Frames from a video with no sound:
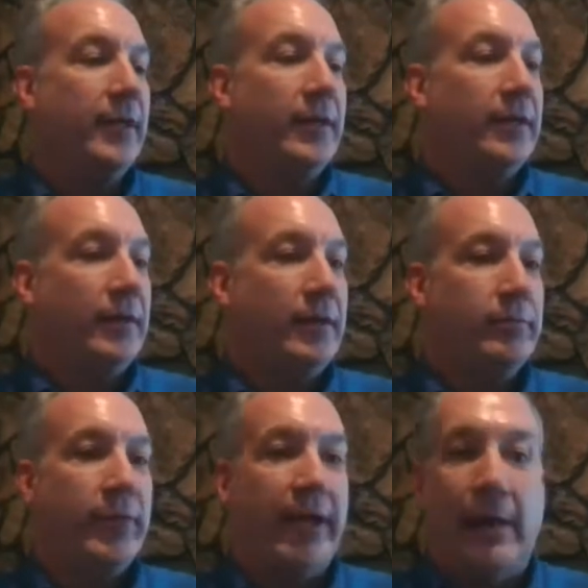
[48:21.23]
Um,
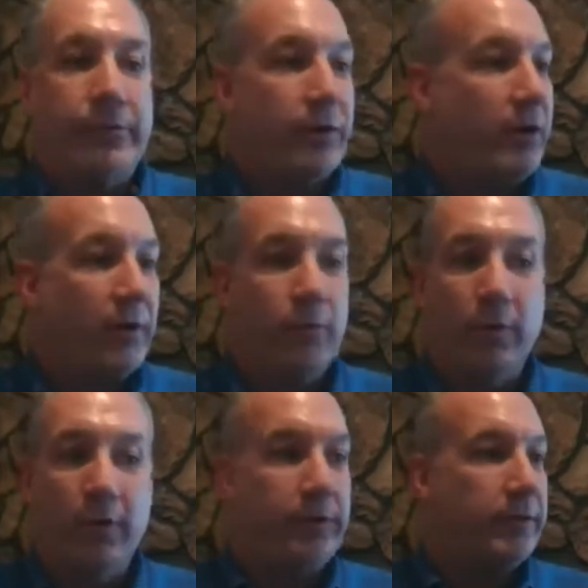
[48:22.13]
the capture card
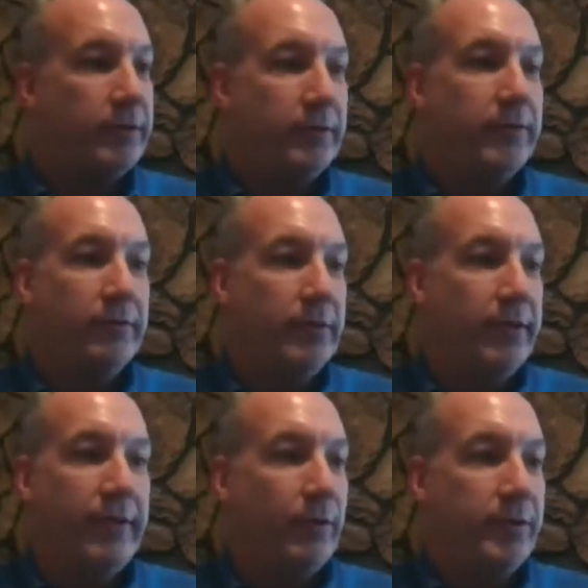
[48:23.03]
worked. Literally,
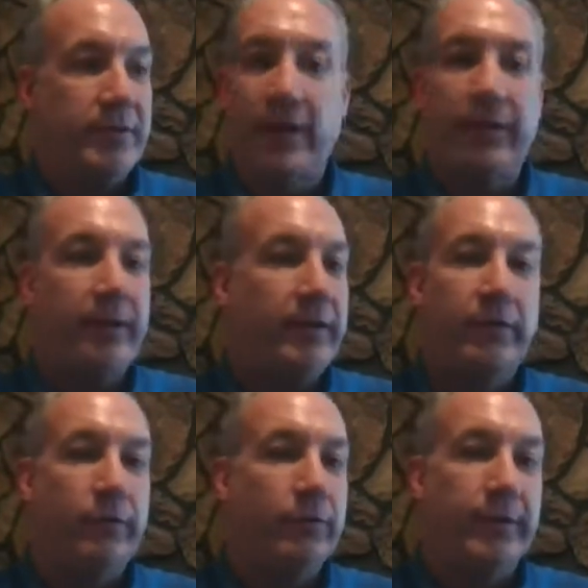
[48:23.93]
there was nothing to
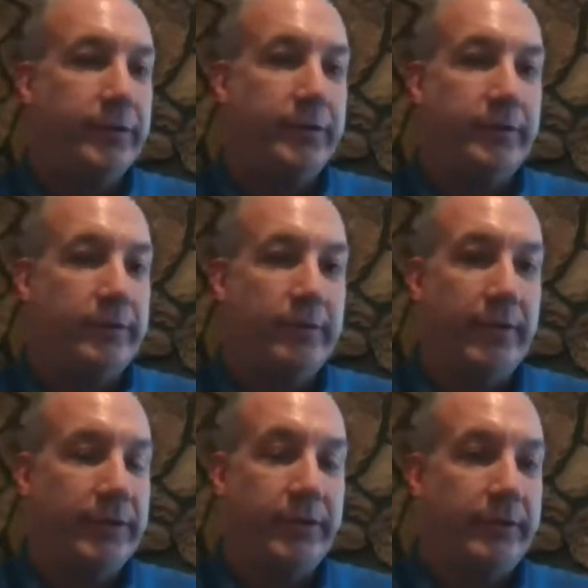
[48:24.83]
do. It just it
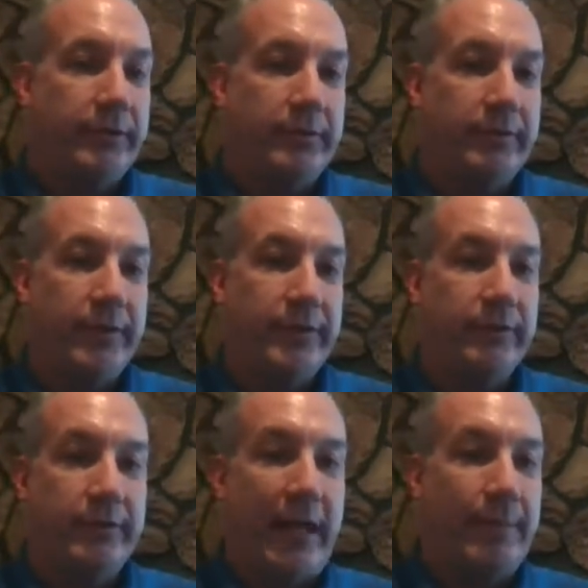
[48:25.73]
just it
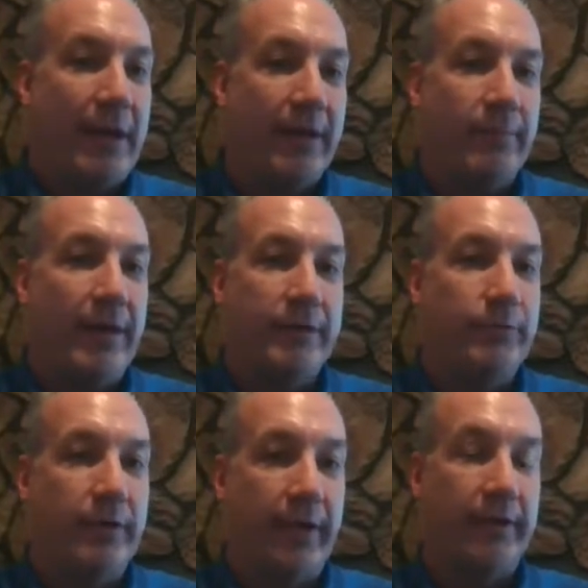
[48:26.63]
just came out of the box
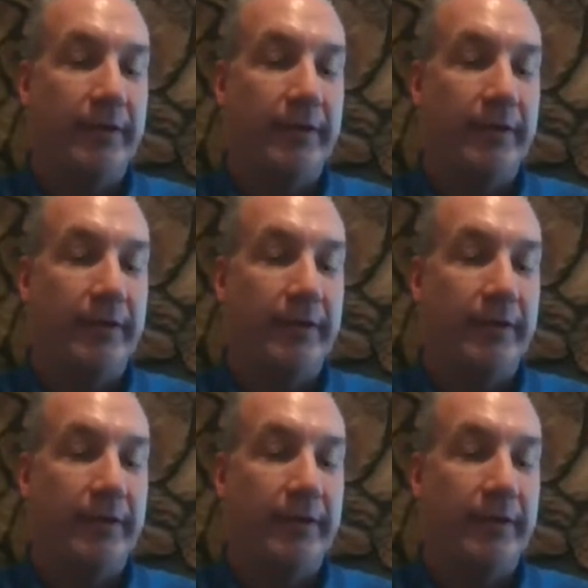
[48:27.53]
working.